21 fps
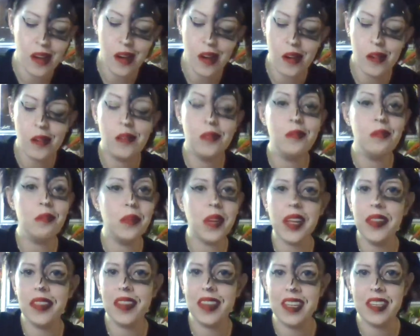Own
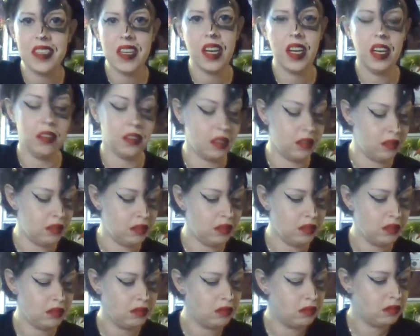monthly title.
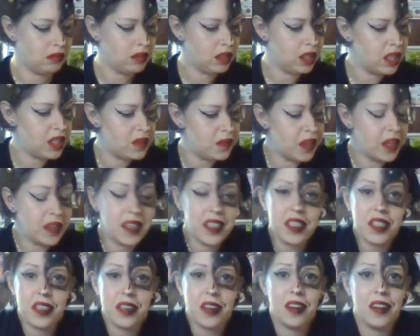It's
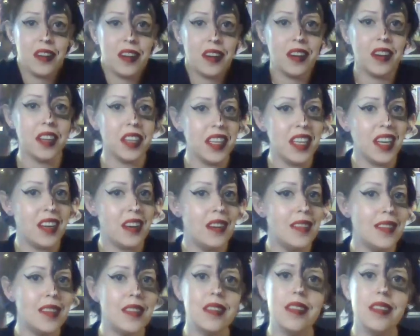focused on her early days,